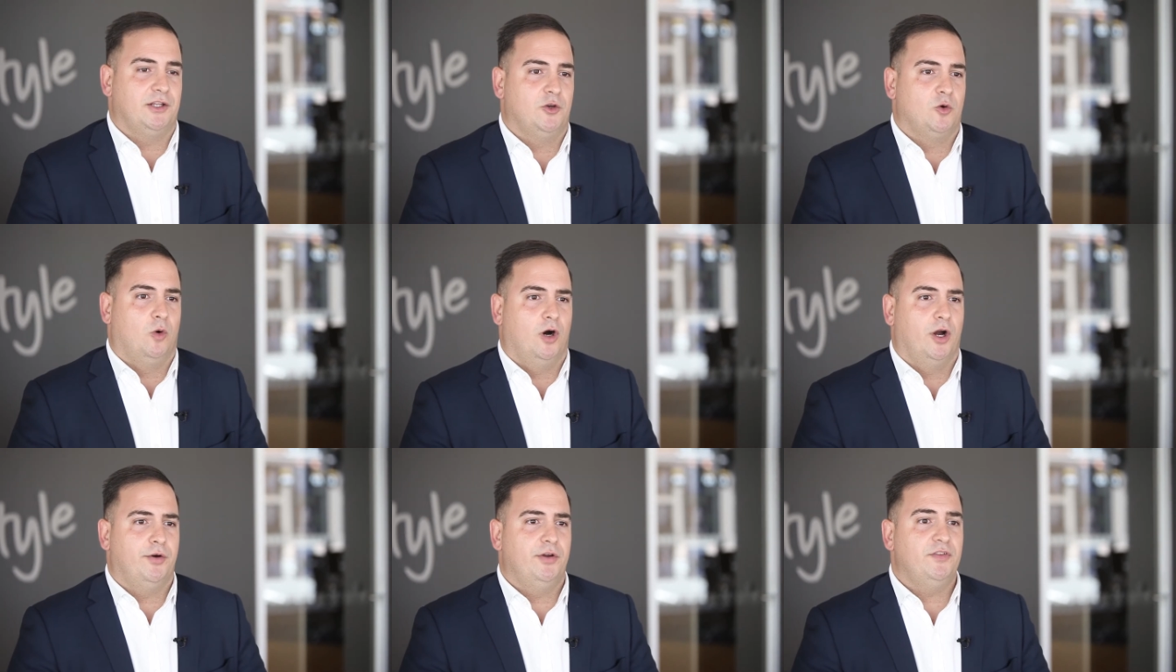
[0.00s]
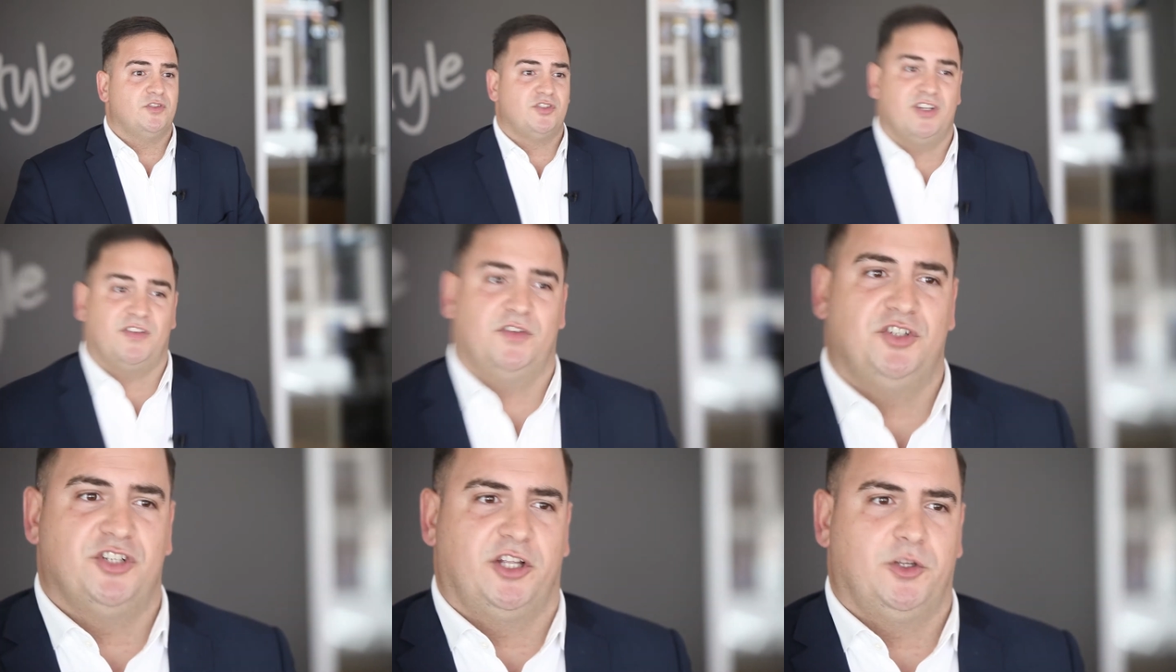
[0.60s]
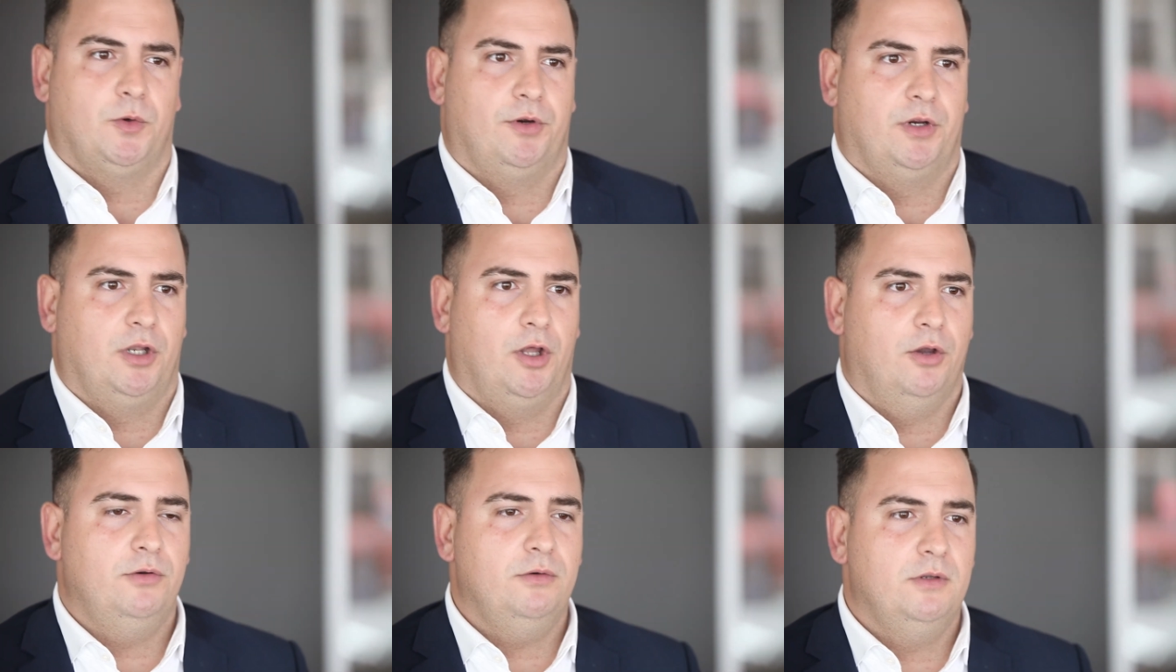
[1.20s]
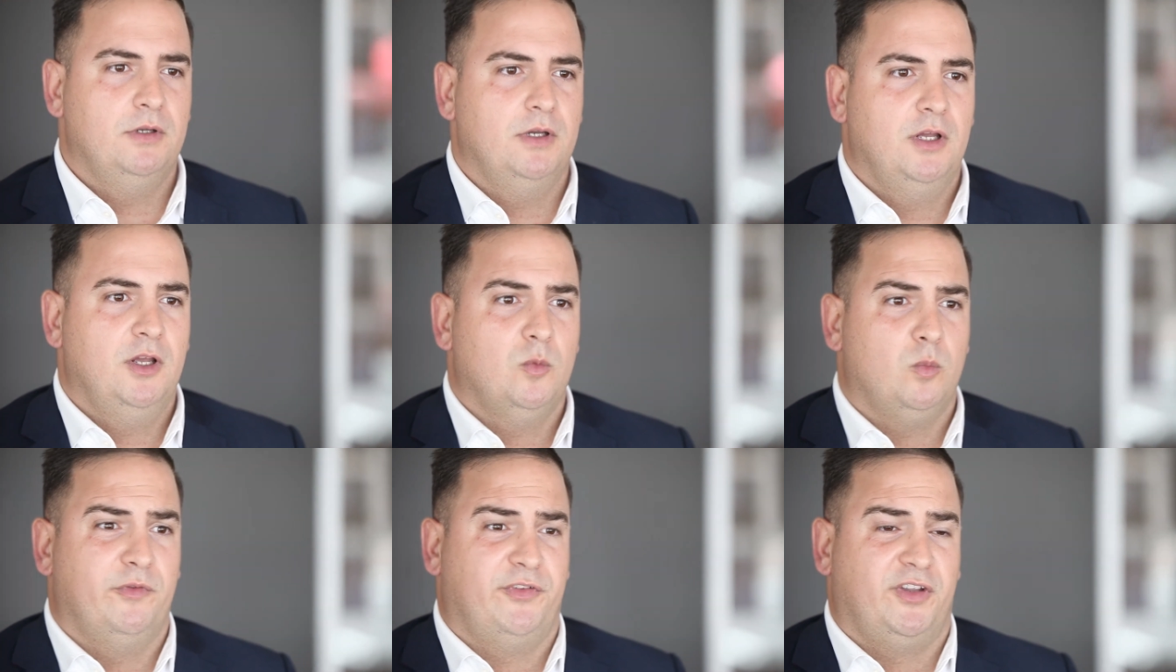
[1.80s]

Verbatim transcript: inquiries just in January alone. We've